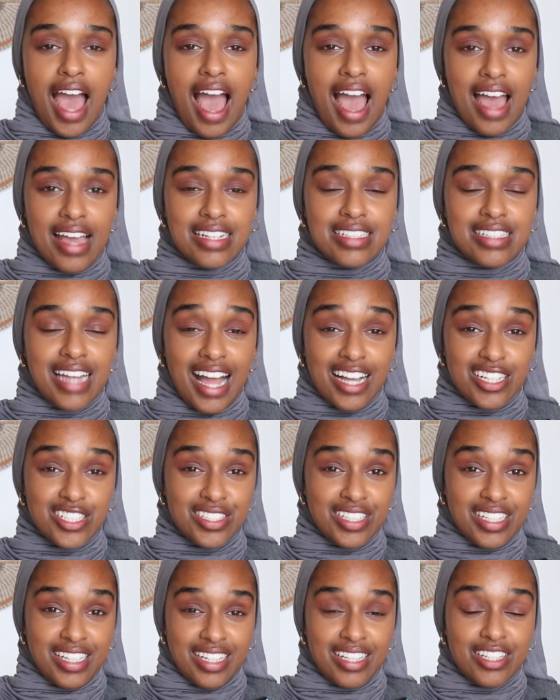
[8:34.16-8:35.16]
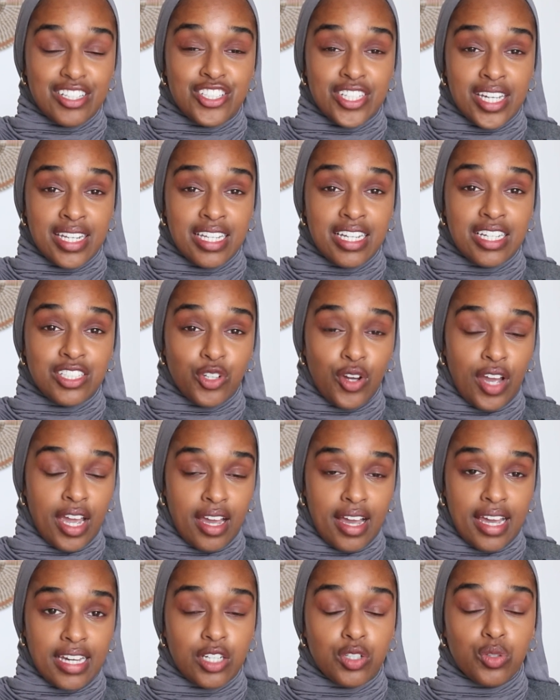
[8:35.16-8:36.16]
And actually,
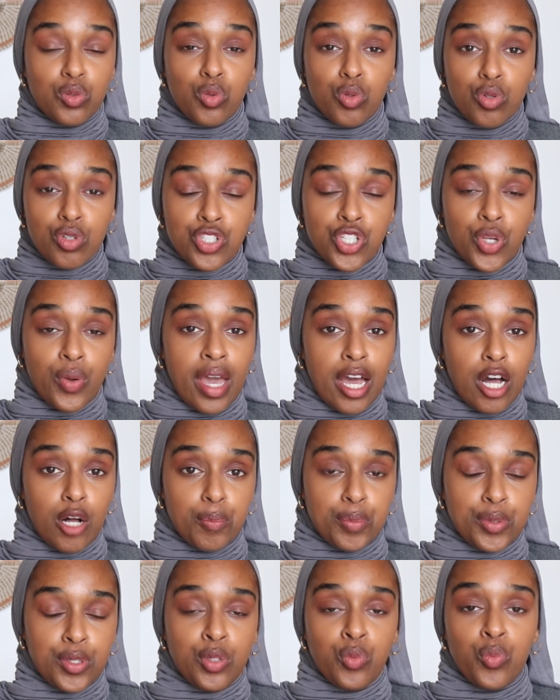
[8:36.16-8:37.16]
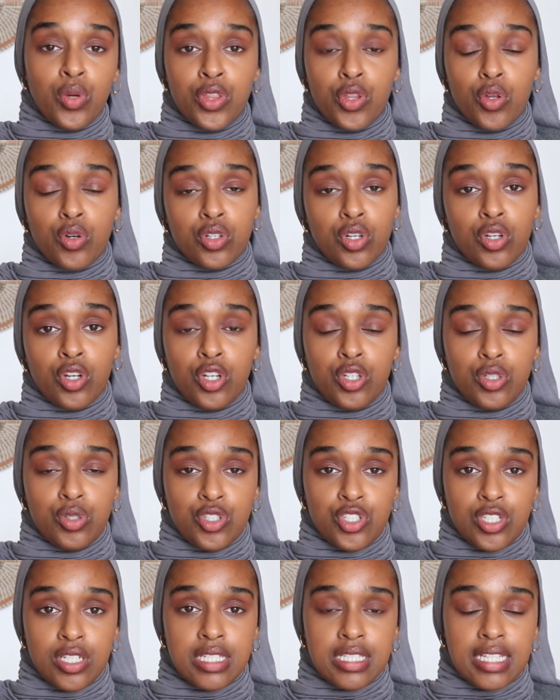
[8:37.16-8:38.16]
Jenny.ai can also help you with your
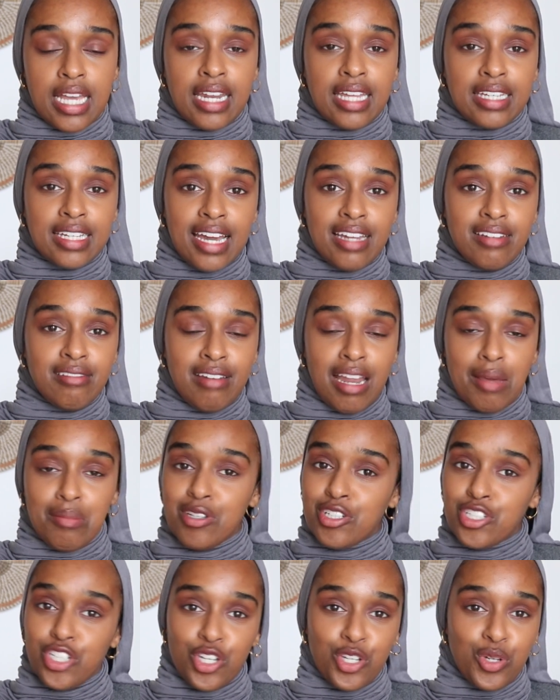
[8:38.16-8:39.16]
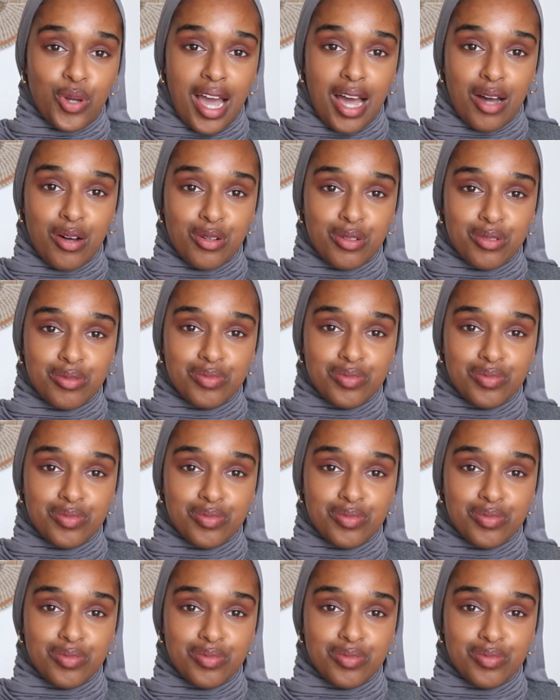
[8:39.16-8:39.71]
conclusions. And again, let me show you how.